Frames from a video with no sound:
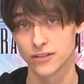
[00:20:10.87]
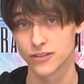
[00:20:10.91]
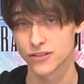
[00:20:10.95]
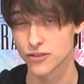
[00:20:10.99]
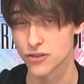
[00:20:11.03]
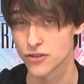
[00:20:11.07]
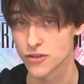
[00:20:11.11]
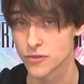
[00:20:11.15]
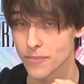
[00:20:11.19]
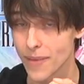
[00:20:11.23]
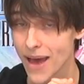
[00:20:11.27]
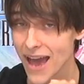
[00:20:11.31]

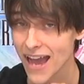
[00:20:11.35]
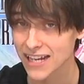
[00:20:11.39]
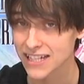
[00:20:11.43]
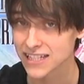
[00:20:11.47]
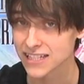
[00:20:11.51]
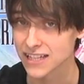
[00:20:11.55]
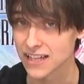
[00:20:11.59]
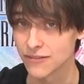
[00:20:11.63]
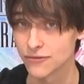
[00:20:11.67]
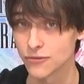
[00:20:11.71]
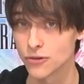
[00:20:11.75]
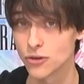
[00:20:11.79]
to the
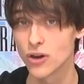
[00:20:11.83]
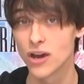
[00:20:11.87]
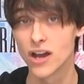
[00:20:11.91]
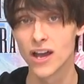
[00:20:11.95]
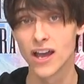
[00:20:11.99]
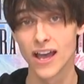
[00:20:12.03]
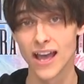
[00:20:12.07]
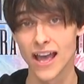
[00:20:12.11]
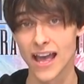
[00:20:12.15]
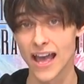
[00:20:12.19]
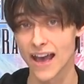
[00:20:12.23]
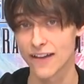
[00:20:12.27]
max level,
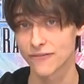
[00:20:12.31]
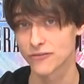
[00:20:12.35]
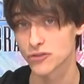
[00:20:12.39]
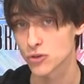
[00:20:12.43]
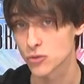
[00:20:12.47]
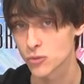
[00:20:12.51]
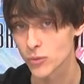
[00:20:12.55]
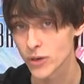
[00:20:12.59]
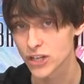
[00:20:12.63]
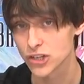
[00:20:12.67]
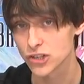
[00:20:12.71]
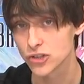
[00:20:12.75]
after
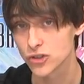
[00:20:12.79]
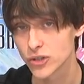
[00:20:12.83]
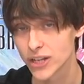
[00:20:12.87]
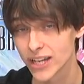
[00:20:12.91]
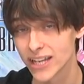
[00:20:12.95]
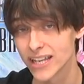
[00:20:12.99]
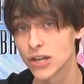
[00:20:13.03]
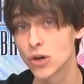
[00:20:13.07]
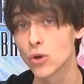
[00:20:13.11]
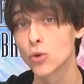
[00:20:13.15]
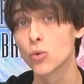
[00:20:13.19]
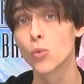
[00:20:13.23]
which you
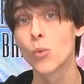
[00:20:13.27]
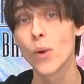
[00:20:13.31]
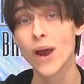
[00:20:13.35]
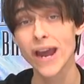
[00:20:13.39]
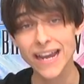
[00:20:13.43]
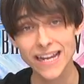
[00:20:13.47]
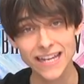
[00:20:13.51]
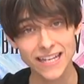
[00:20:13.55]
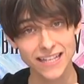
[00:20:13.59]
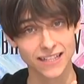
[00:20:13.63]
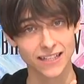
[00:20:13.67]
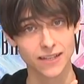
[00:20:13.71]
can
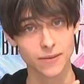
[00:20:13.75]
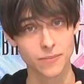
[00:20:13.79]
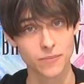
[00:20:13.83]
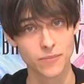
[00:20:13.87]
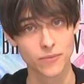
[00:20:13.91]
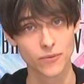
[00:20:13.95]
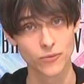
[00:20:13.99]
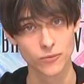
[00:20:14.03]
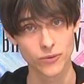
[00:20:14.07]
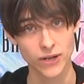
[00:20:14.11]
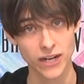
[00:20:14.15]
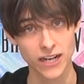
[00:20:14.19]
awaken them,
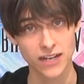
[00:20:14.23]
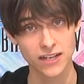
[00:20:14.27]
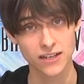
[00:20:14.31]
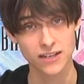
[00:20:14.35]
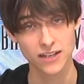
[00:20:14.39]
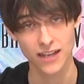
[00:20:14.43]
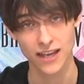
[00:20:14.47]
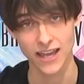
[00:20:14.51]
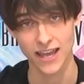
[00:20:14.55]
right,